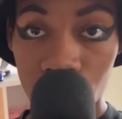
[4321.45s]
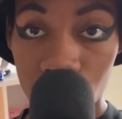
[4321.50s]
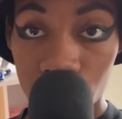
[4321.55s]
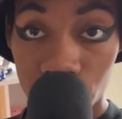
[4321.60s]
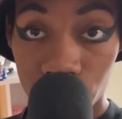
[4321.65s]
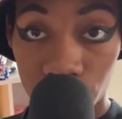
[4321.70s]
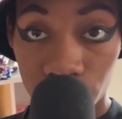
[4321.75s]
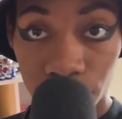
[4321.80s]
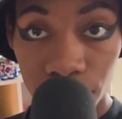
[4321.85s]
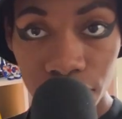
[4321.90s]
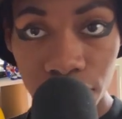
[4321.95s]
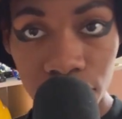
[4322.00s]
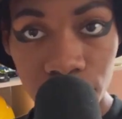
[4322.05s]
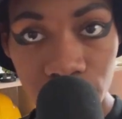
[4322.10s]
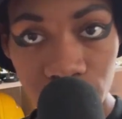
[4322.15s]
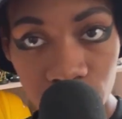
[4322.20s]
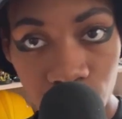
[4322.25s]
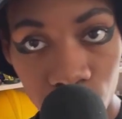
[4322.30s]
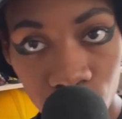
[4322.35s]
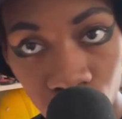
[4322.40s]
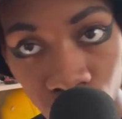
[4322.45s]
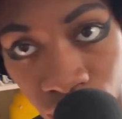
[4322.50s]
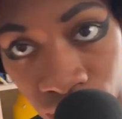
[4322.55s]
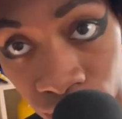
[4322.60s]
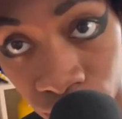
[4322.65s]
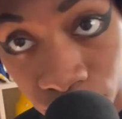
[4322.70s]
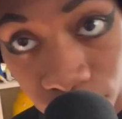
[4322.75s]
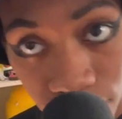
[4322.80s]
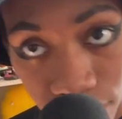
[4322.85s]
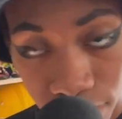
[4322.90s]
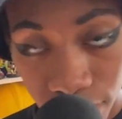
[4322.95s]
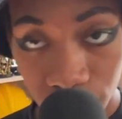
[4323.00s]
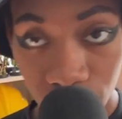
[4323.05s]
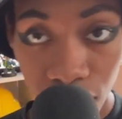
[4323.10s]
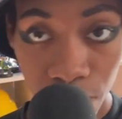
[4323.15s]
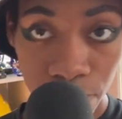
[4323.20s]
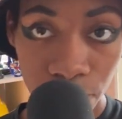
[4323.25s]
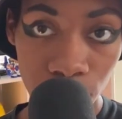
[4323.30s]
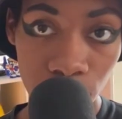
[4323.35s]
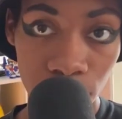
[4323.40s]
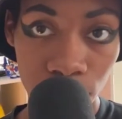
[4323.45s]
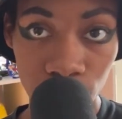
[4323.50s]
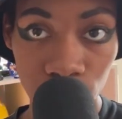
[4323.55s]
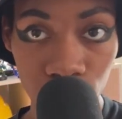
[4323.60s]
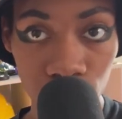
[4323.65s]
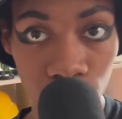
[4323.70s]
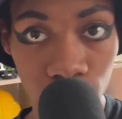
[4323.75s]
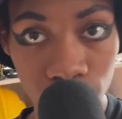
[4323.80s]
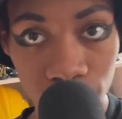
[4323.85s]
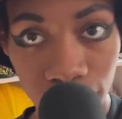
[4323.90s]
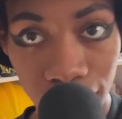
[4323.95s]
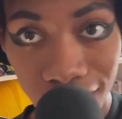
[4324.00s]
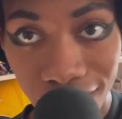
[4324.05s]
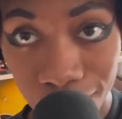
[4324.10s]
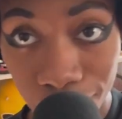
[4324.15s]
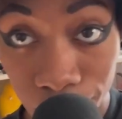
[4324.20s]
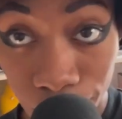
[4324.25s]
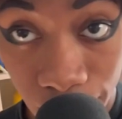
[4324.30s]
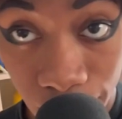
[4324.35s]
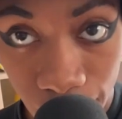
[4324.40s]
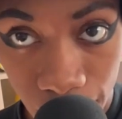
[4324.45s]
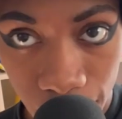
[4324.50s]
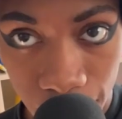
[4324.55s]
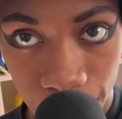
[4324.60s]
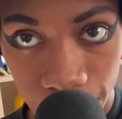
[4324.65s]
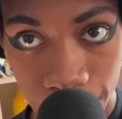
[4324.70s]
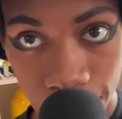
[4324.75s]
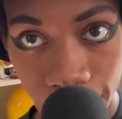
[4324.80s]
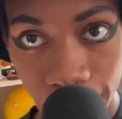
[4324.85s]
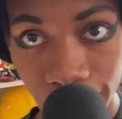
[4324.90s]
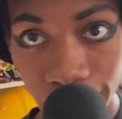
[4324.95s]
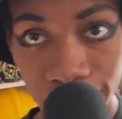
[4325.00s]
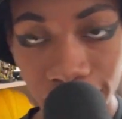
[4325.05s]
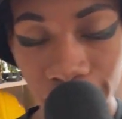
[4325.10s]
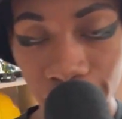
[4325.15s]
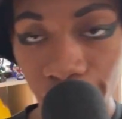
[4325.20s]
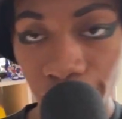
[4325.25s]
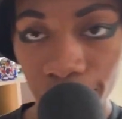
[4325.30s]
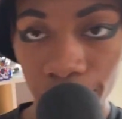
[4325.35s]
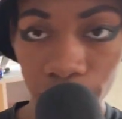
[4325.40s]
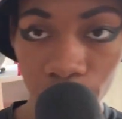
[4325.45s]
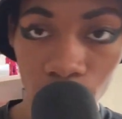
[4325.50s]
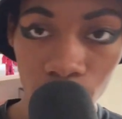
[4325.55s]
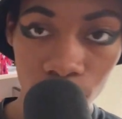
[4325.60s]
So this is the rarest Kamen Rider girls item that I have.